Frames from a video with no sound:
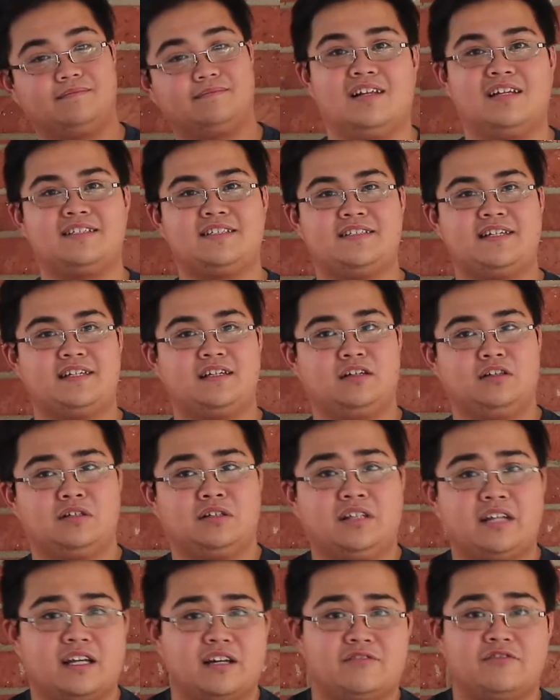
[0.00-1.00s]
Let's take a
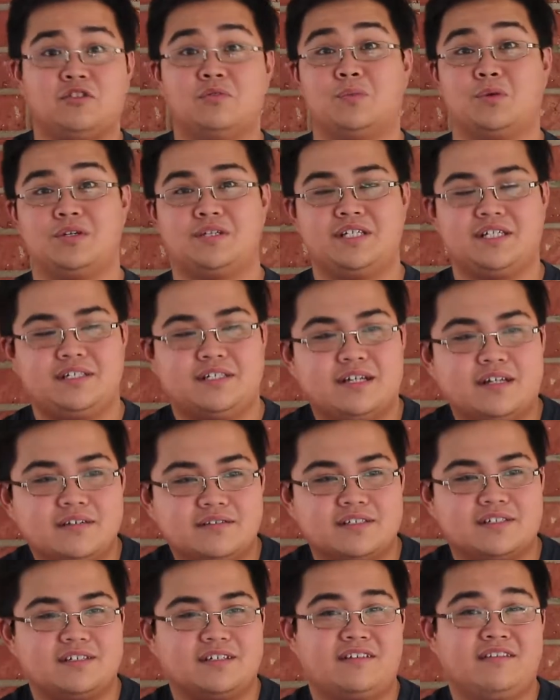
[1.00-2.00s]
look at a few more details
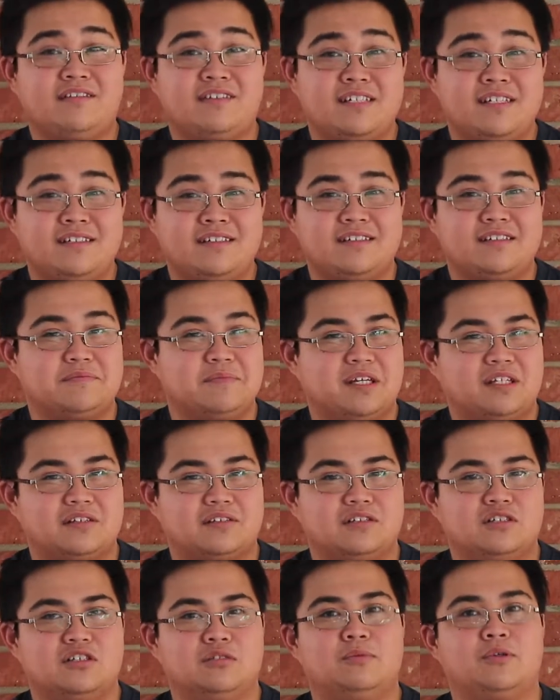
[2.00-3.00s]
and subtleties to make this
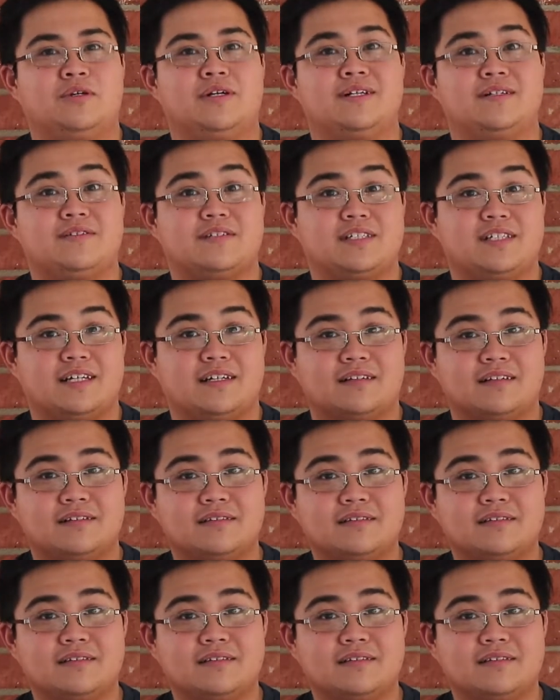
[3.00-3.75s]
a little more interesting.